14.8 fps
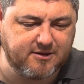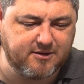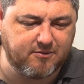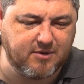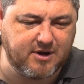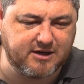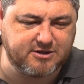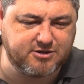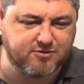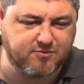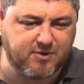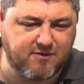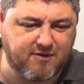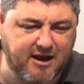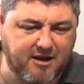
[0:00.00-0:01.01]
Where should
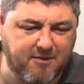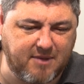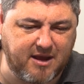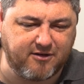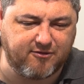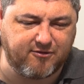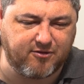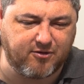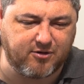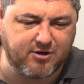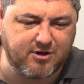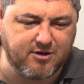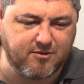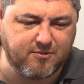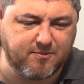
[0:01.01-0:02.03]
we recommend for
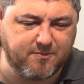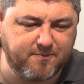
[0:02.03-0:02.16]
you?